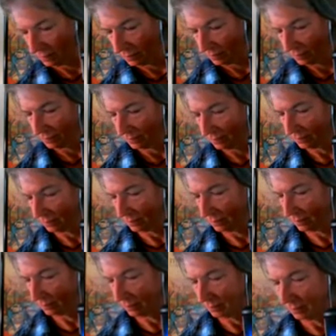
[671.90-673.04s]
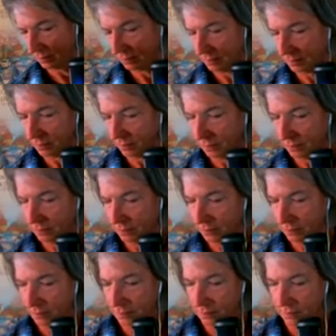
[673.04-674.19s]

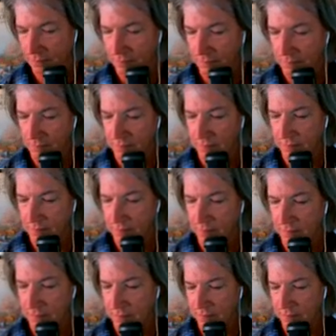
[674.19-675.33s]
[no speech]